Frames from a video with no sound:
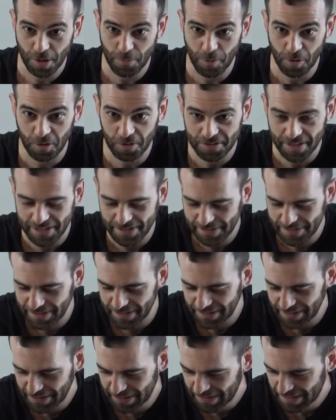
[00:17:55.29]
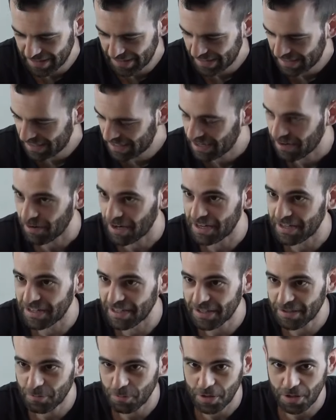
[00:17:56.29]
our mojo tasting. All right,
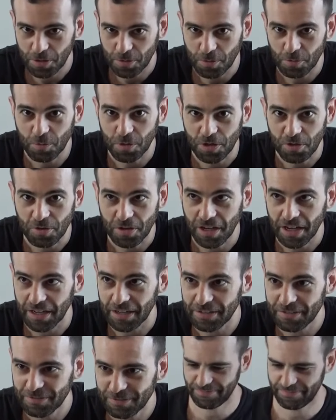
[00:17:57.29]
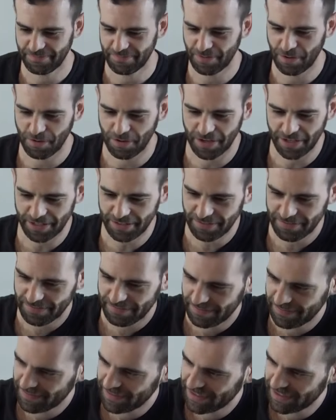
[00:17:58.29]
Nick, what do you got? All right.
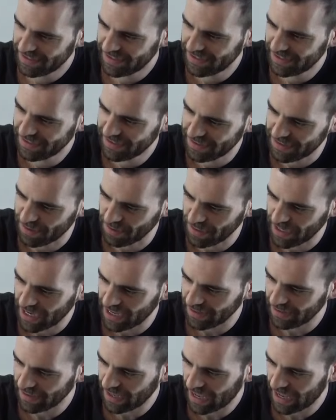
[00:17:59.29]
So yeah,